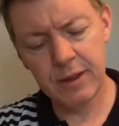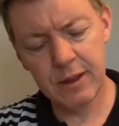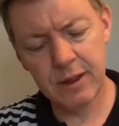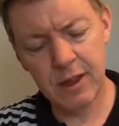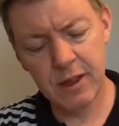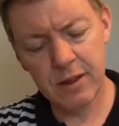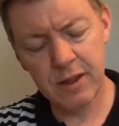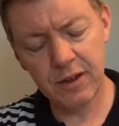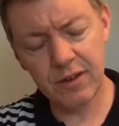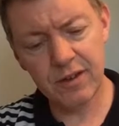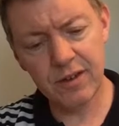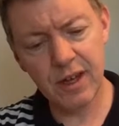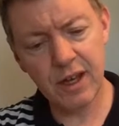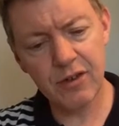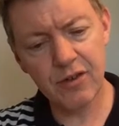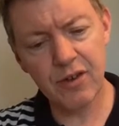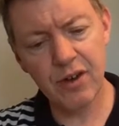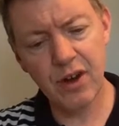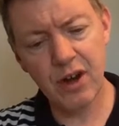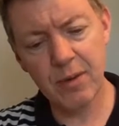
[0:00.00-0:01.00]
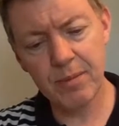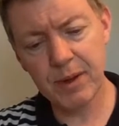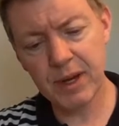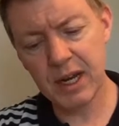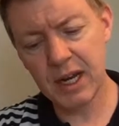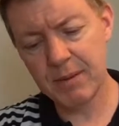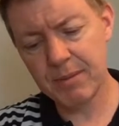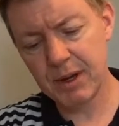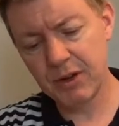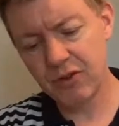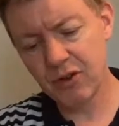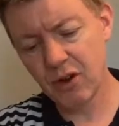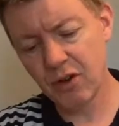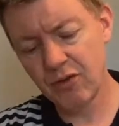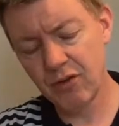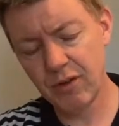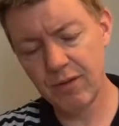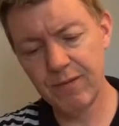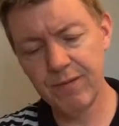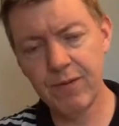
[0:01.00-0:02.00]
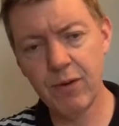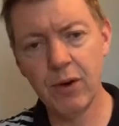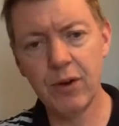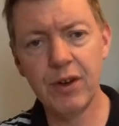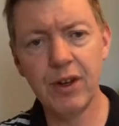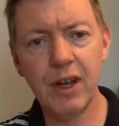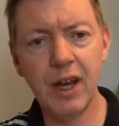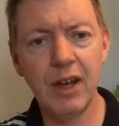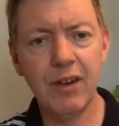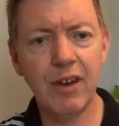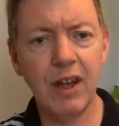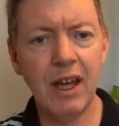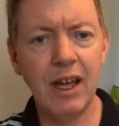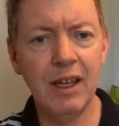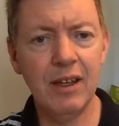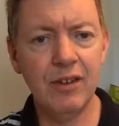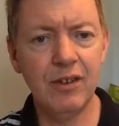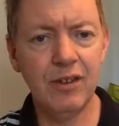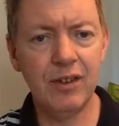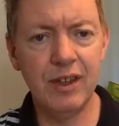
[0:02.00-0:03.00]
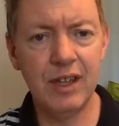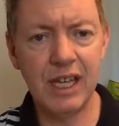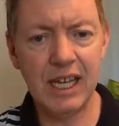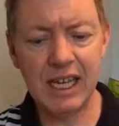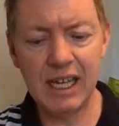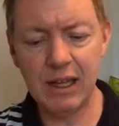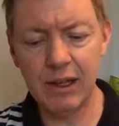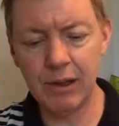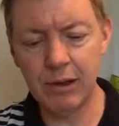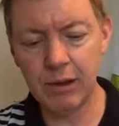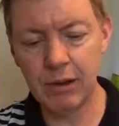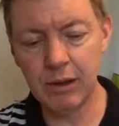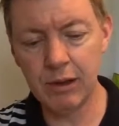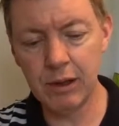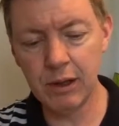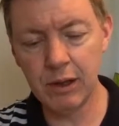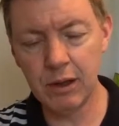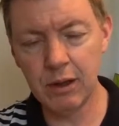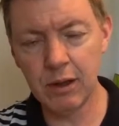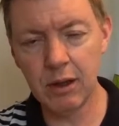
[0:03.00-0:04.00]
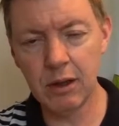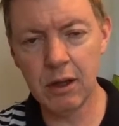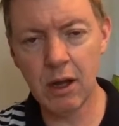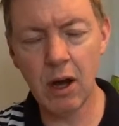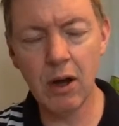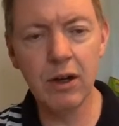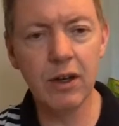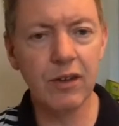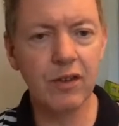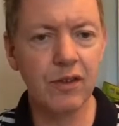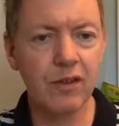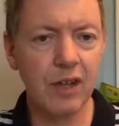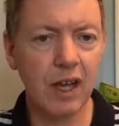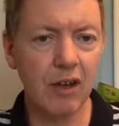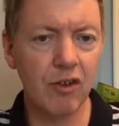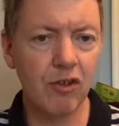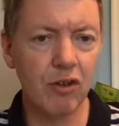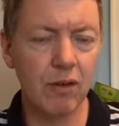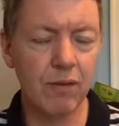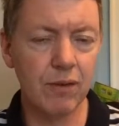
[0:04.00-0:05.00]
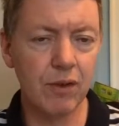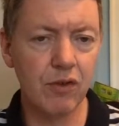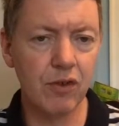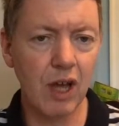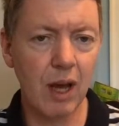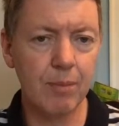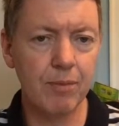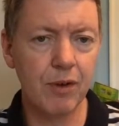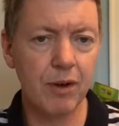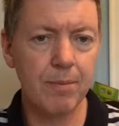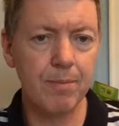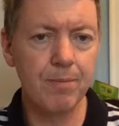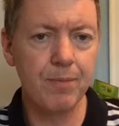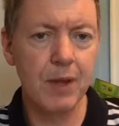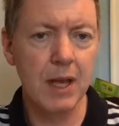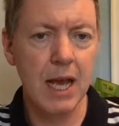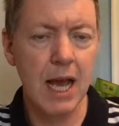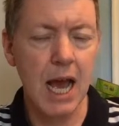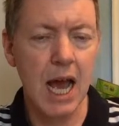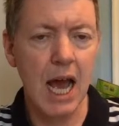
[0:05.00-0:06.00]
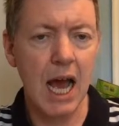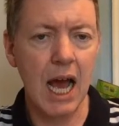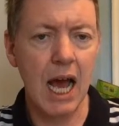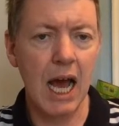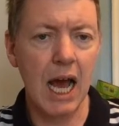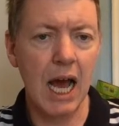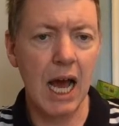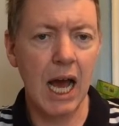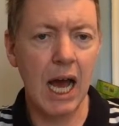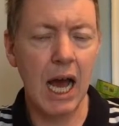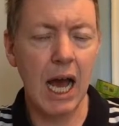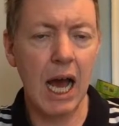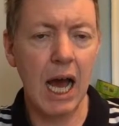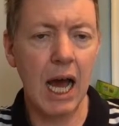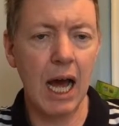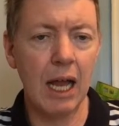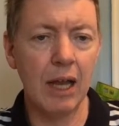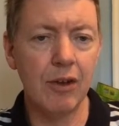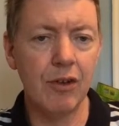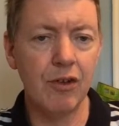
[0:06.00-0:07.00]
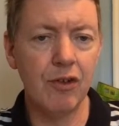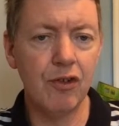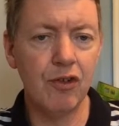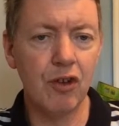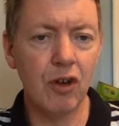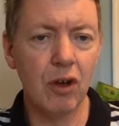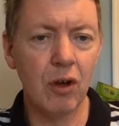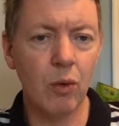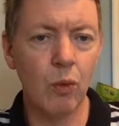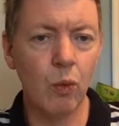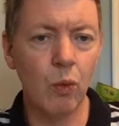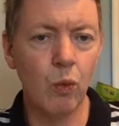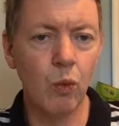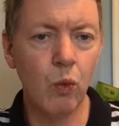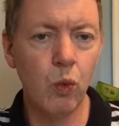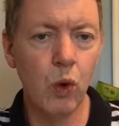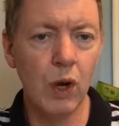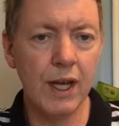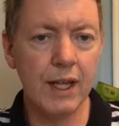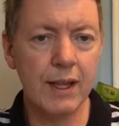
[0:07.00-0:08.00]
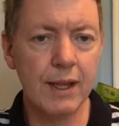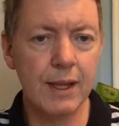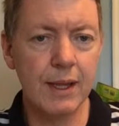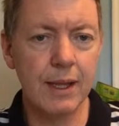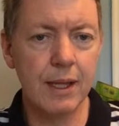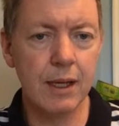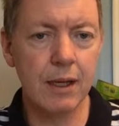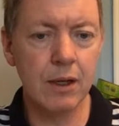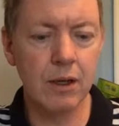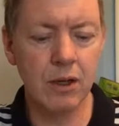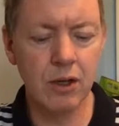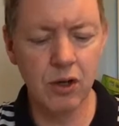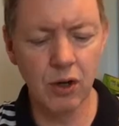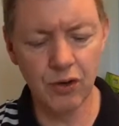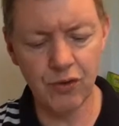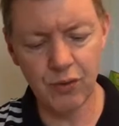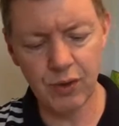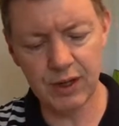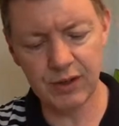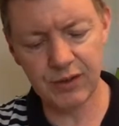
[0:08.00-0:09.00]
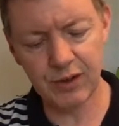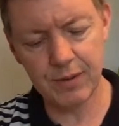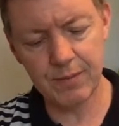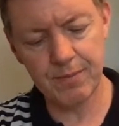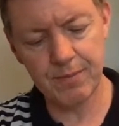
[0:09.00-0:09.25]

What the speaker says: this section here, beginning page 148, is the longest section of the chapter, and with good reason.